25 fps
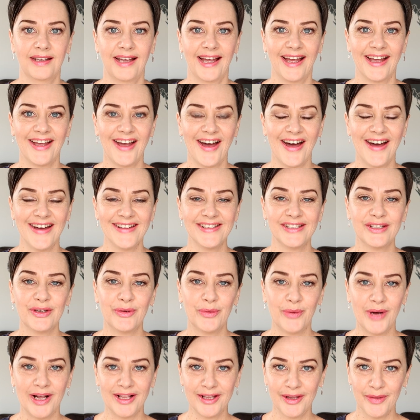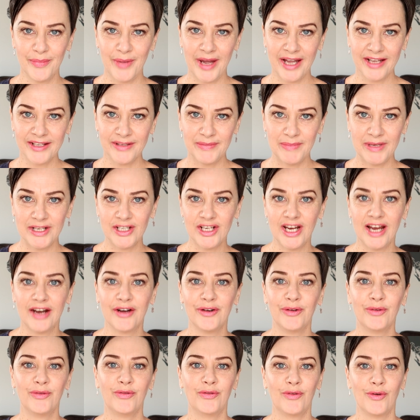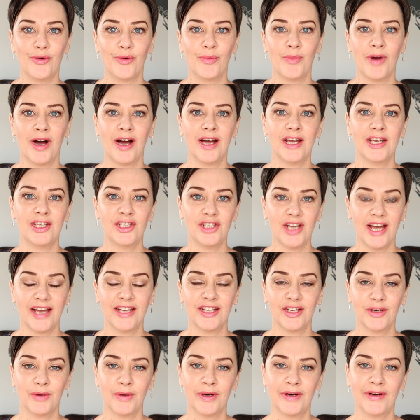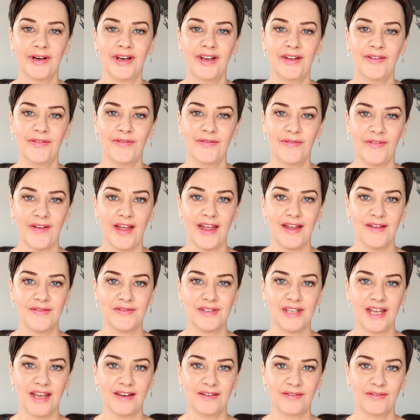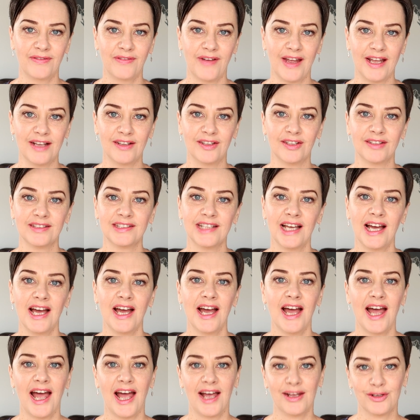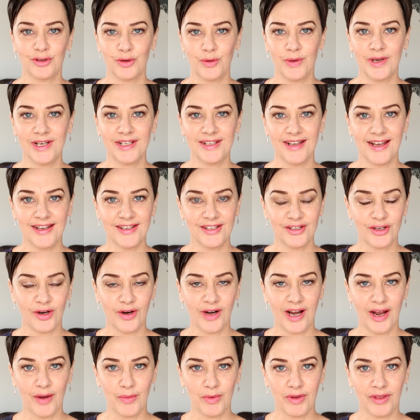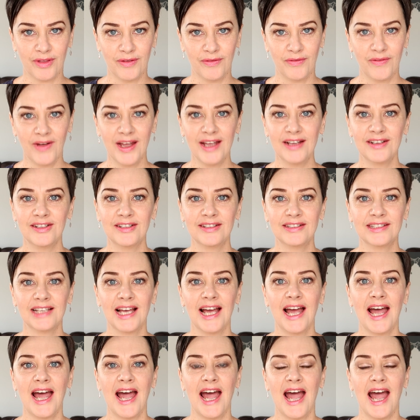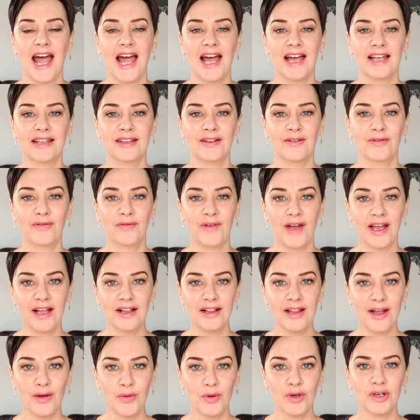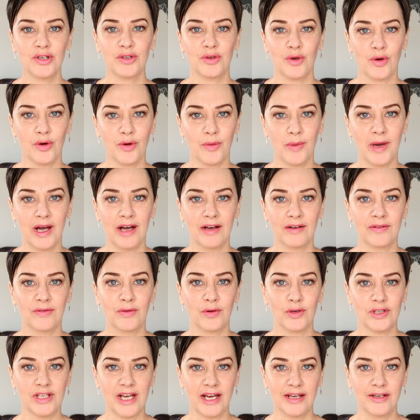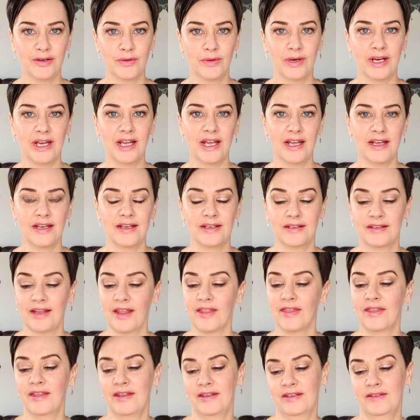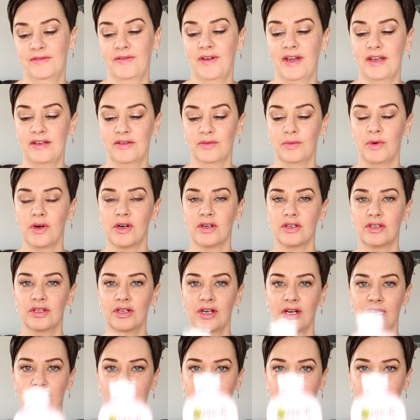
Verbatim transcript: Hey guys, welcome back to my channel for my January faves and fails. As always, I start out with the fails, and the fail I want to talk about for January is this face wash.